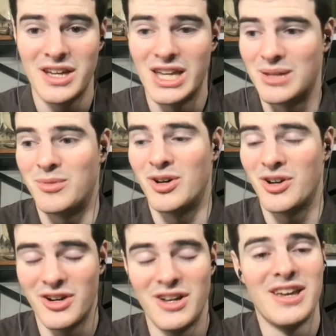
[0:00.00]
And
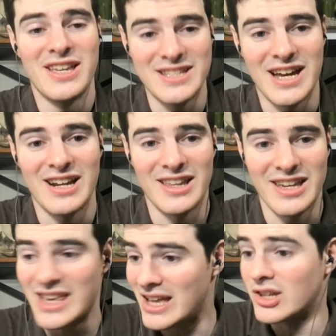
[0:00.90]
Lamar is kind of
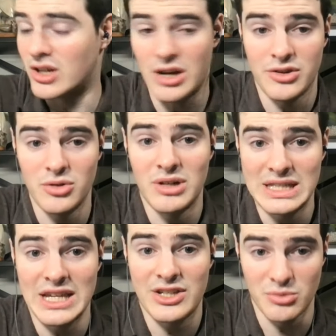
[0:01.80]
like, yeah, look, I'll do what it
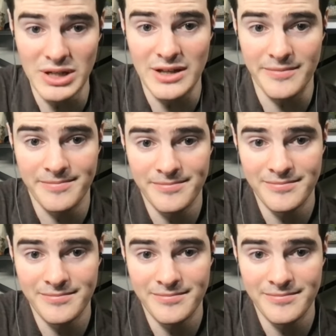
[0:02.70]
takes to win.